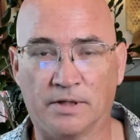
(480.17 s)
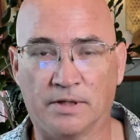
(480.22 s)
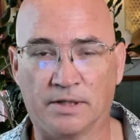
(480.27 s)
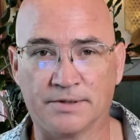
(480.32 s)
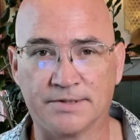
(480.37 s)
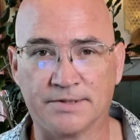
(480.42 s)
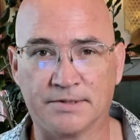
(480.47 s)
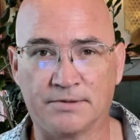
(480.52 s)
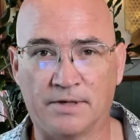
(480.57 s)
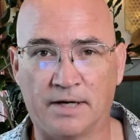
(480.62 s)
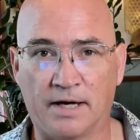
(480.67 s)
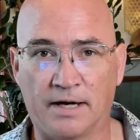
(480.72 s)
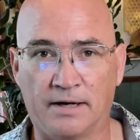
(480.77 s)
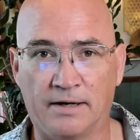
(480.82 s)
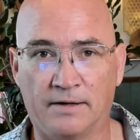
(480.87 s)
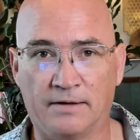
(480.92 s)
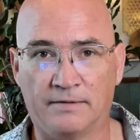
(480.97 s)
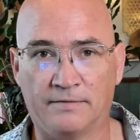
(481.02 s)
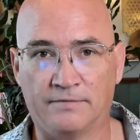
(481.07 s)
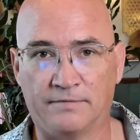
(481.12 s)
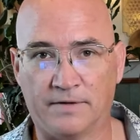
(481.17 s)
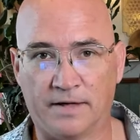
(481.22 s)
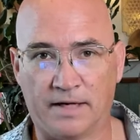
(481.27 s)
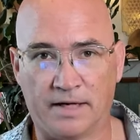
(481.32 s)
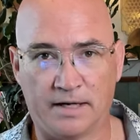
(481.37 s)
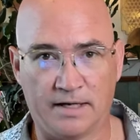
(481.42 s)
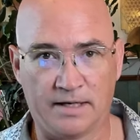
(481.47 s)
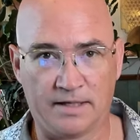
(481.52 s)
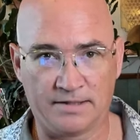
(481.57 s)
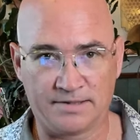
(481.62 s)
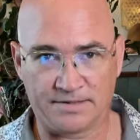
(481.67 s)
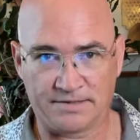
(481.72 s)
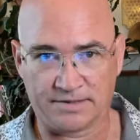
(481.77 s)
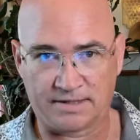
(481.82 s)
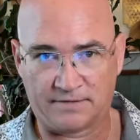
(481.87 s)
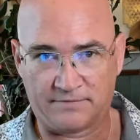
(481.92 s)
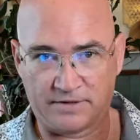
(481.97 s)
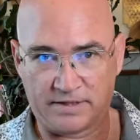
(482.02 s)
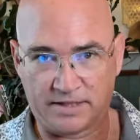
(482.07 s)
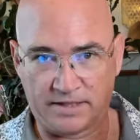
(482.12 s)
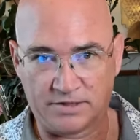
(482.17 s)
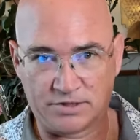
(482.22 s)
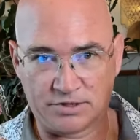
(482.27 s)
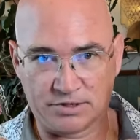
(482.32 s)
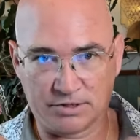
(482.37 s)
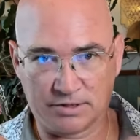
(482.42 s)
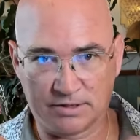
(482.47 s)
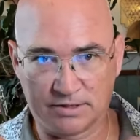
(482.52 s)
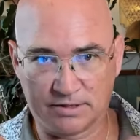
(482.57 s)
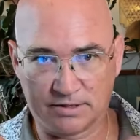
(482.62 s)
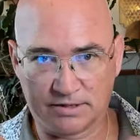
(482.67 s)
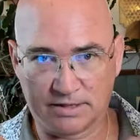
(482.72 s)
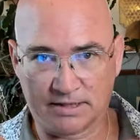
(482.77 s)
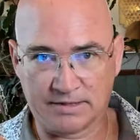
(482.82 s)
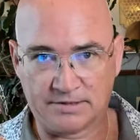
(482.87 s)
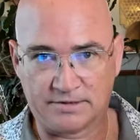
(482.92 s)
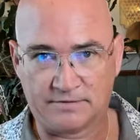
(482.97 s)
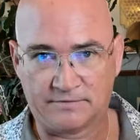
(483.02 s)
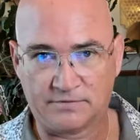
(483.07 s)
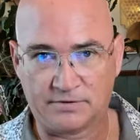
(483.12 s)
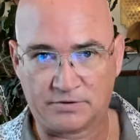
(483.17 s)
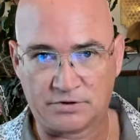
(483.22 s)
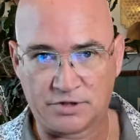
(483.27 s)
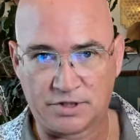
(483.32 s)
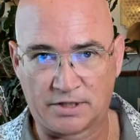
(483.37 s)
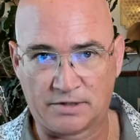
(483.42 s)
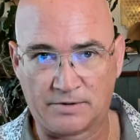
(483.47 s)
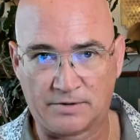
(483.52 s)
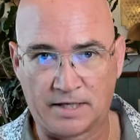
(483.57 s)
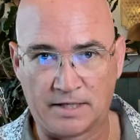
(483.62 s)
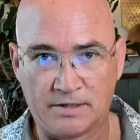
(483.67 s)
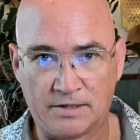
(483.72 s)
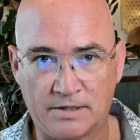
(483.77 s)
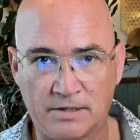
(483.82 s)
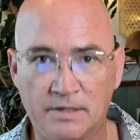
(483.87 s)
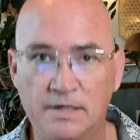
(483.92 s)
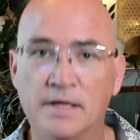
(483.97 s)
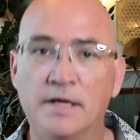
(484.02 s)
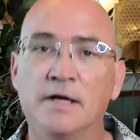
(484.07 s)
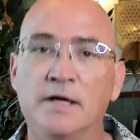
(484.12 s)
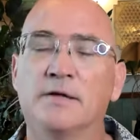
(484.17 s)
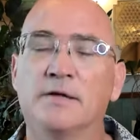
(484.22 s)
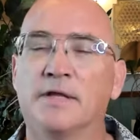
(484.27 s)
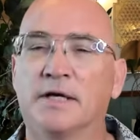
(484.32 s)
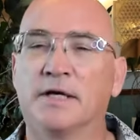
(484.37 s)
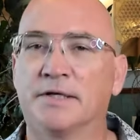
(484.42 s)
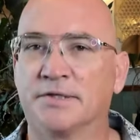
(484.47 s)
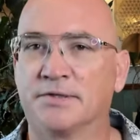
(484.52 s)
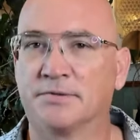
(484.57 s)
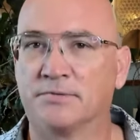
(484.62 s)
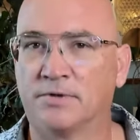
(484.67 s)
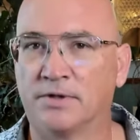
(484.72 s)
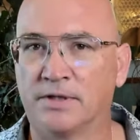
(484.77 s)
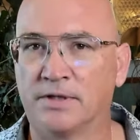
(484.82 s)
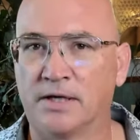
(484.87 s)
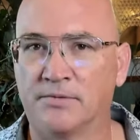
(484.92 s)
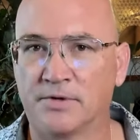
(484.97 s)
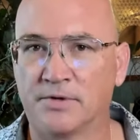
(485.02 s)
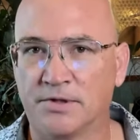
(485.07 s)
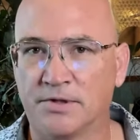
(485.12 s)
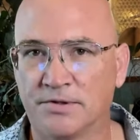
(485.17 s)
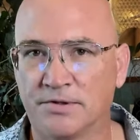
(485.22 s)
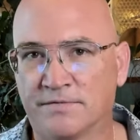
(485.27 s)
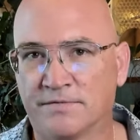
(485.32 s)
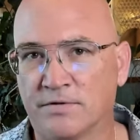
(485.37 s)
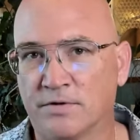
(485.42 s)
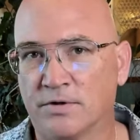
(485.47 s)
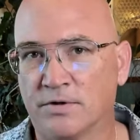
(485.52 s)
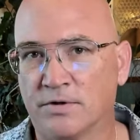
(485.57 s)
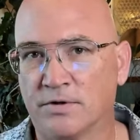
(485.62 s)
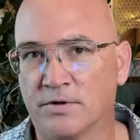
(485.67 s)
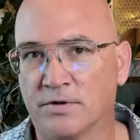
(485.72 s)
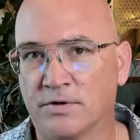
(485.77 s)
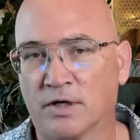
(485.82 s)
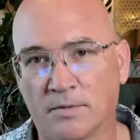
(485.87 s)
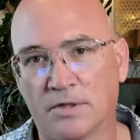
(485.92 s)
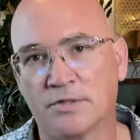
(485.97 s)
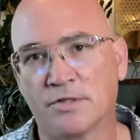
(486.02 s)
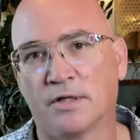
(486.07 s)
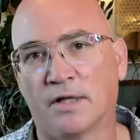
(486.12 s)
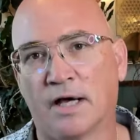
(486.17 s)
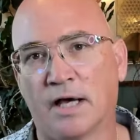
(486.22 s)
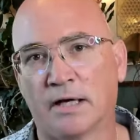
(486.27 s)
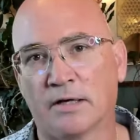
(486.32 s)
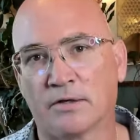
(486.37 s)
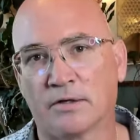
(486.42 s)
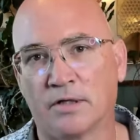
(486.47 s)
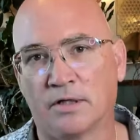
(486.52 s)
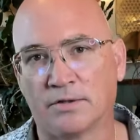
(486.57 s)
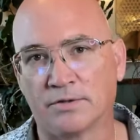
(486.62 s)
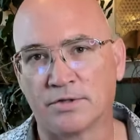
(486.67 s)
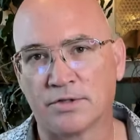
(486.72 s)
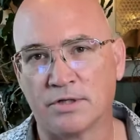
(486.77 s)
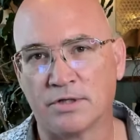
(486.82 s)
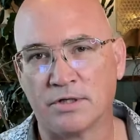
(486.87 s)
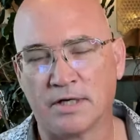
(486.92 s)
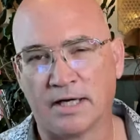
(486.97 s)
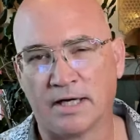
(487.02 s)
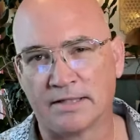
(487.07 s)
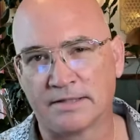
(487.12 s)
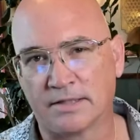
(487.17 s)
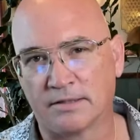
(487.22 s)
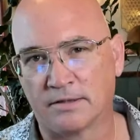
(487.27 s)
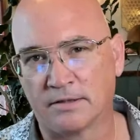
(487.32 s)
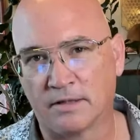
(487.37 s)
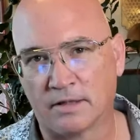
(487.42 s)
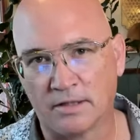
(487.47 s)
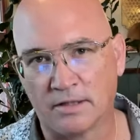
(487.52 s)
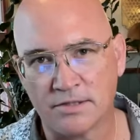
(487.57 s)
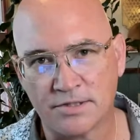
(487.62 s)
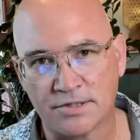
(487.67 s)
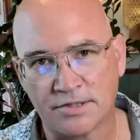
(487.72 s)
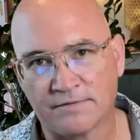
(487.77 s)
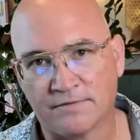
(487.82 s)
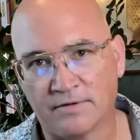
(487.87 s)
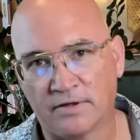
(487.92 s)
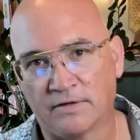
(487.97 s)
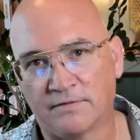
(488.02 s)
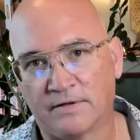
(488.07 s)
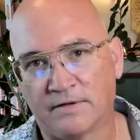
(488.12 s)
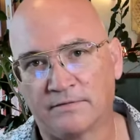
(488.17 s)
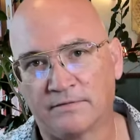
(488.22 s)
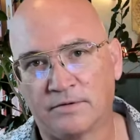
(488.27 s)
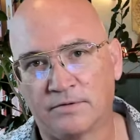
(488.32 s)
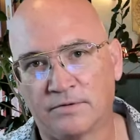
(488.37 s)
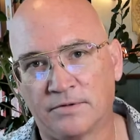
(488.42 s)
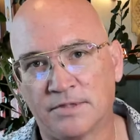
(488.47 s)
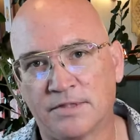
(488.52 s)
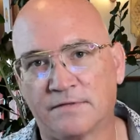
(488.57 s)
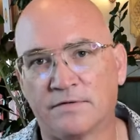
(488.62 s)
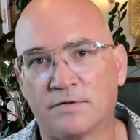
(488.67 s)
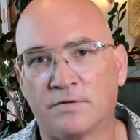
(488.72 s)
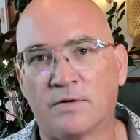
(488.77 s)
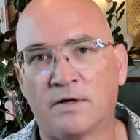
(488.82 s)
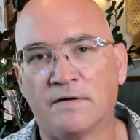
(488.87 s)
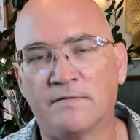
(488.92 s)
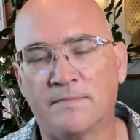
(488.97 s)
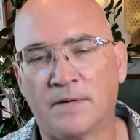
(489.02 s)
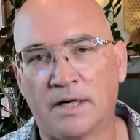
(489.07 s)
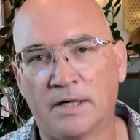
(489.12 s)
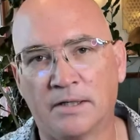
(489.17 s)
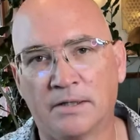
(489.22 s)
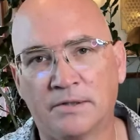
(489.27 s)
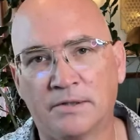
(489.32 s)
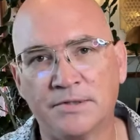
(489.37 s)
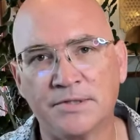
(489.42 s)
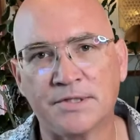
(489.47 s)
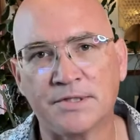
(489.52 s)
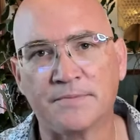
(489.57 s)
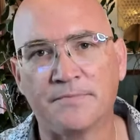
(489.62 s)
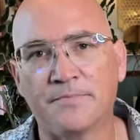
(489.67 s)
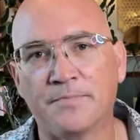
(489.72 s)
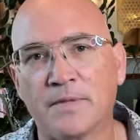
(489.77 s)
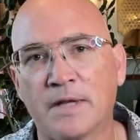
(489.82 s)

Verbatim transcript: also have a seven inch tensor field generator that is the one that we use for commercial agriculture it has the largest sphere of influence of 12 miles